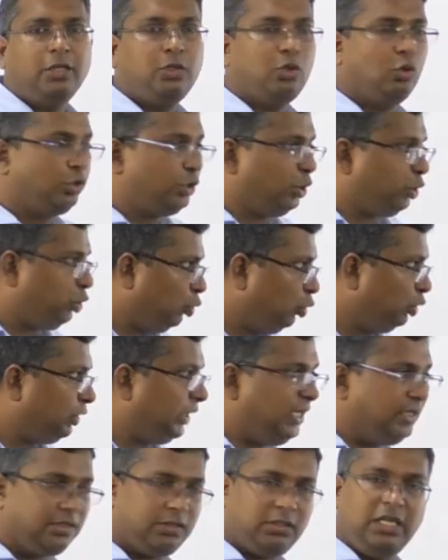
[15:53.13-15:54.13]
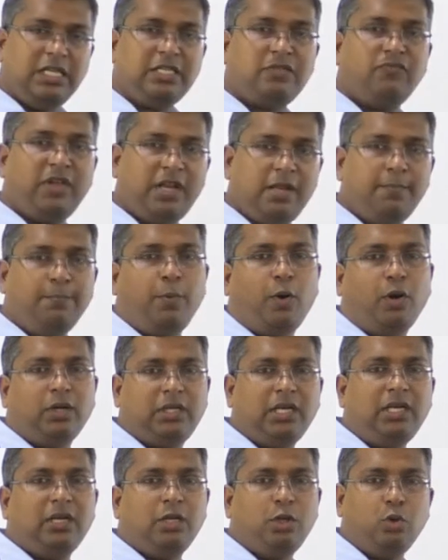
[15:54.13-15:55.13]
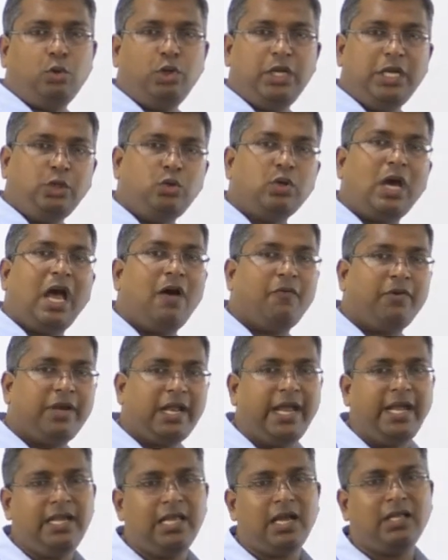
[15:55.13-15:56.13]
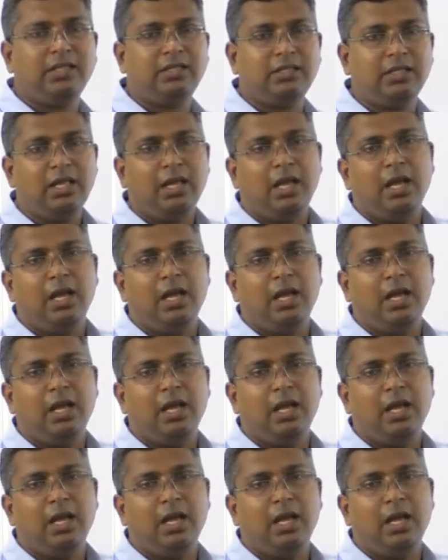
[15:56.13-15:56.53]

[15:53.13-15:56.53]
Now, so two things is very important. You need to have an idea